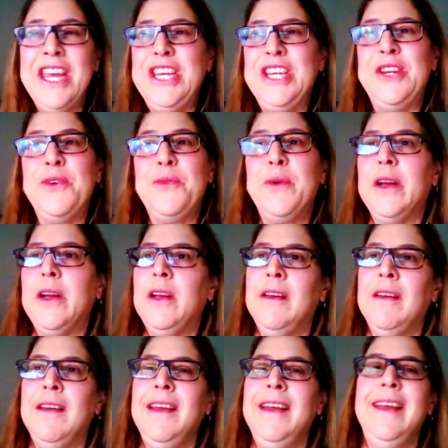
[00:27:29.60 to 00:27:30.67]
where
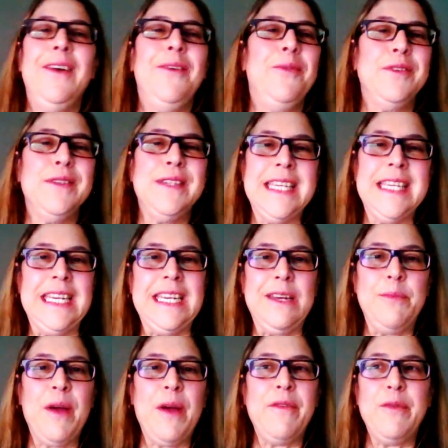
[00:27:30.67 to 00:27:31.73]
we're sitting in
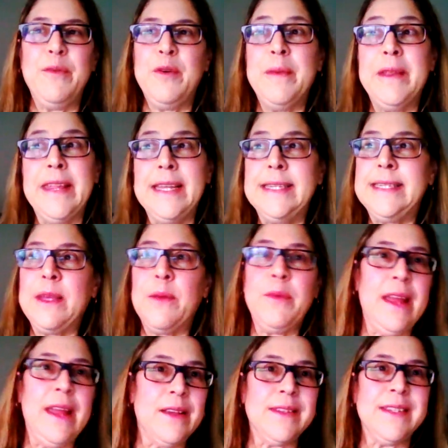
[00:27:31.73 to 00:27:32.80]
a private room and then
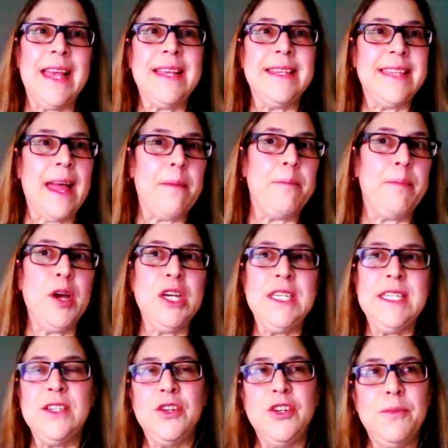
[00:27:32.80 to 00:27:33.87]
someone else has that booked,
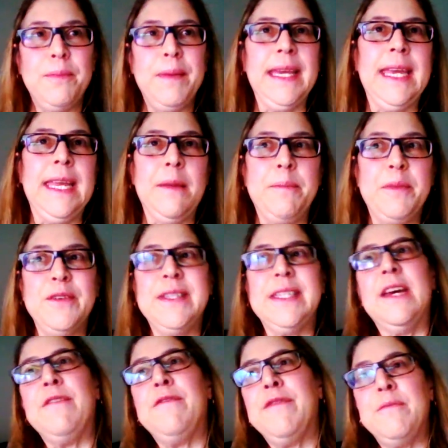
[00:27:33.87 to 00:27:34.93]
so you're picking up your
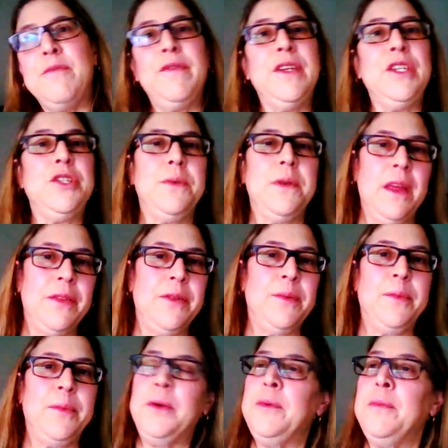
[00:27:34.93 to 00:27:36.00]
stuff and moving to
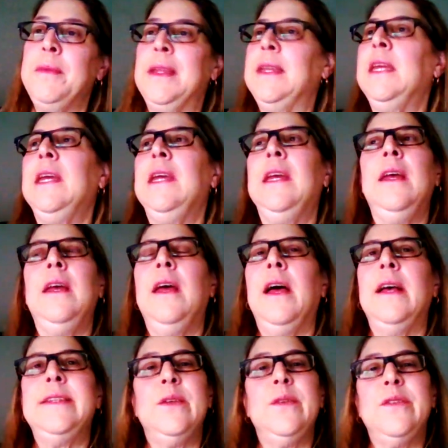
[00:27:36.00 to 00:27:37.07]
another room. And
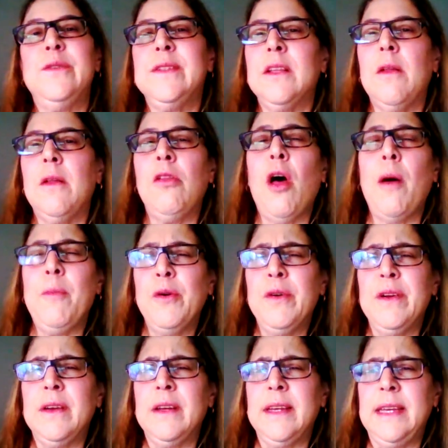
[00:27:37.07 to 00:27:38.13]
so there's a lot
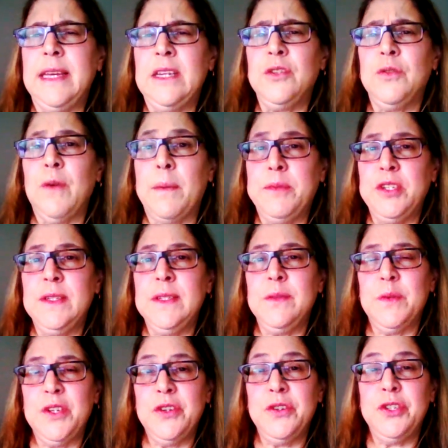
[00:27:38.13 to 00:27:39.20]
more
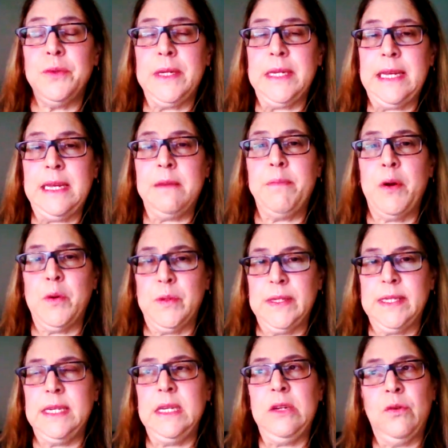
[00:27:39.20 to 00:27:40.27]
interruptions when you're doing in
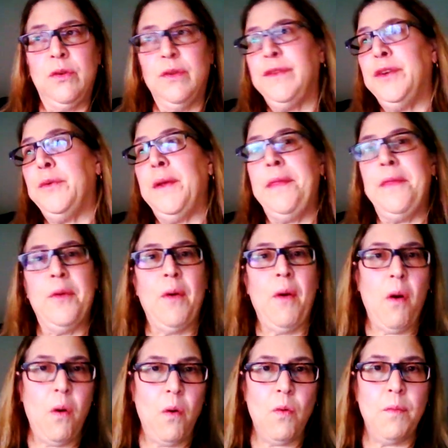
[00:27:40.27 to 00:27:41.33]
person, or if you're in their
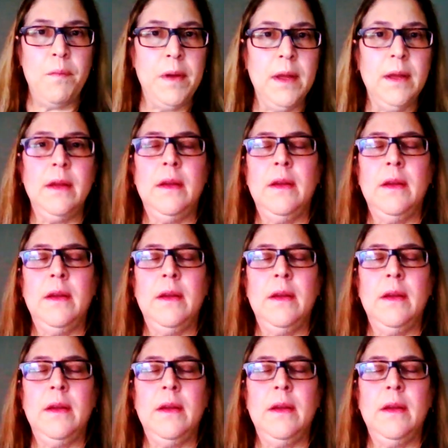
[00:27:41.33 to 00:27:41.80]
home,